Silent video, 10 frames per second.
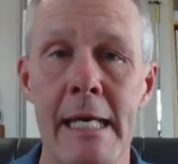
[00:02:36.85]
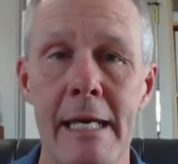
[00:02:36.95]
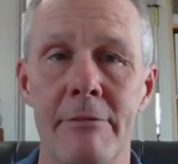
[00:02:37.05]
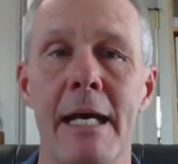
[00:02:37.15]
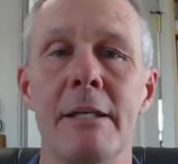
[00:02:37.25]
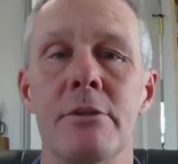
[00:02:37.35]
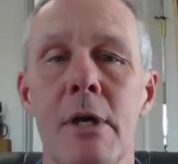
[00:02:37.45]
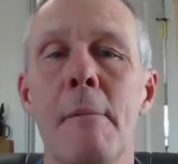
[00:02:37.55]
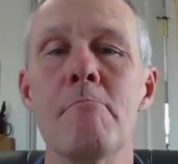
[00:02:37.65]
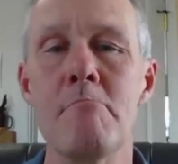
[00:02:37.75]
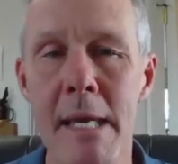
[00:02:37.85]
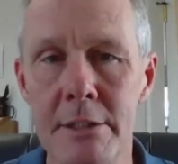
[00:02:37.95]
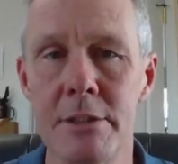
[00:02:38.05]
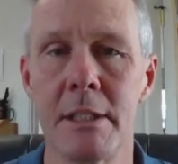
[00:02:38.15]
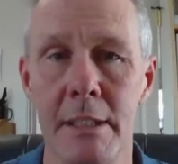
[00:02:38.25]
have gotten
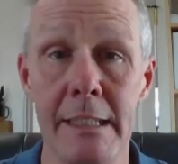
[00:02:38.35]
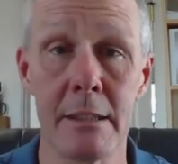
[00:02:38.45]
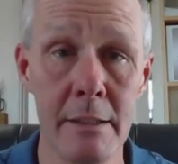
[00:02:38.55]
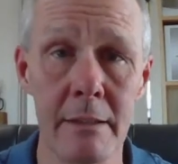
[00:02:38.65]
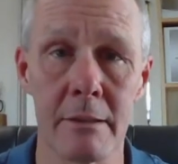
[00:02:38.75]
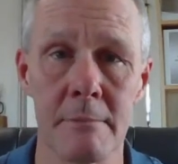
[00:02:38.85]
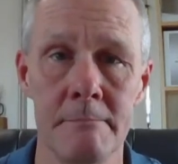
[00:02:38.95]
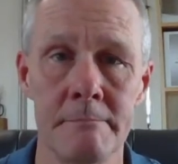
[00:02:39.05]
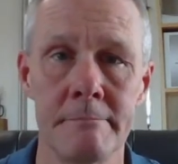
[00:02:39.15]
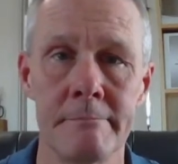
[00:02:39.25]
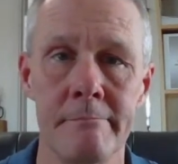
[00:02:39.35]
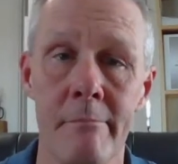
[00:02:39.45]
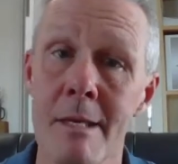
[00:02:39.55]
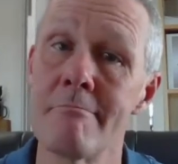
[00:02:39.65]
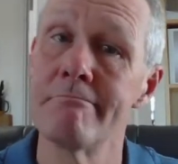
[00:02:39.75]
amazingly clear,
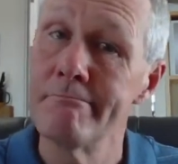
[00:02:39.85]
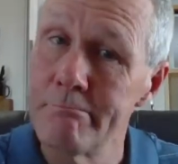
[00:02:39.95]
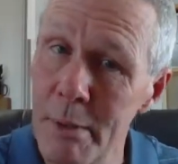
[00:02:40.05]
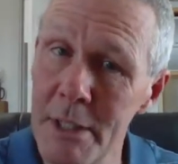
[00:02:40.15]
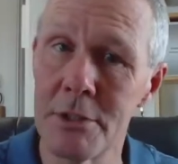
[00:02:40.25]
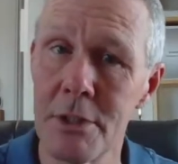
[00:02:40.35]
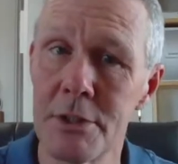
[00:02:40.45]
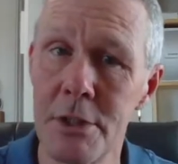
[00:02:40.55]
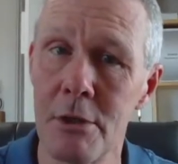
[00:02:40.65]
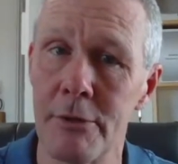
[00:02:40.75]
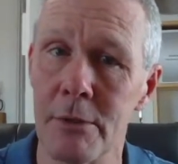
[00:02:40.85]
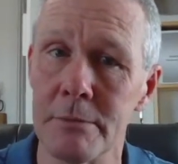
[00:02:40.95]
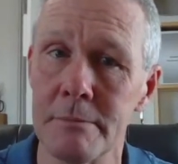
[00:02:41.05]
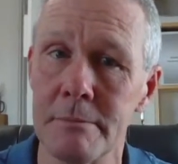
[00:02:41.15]
but it's still a cell phone.